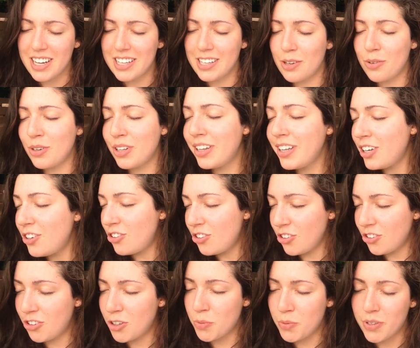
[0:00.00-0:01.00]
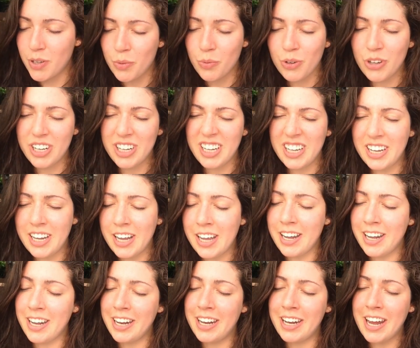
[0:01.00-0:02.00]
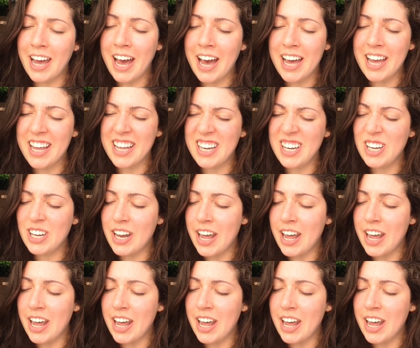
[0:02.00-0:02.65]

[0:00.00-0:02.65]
the relationships I wanted, and I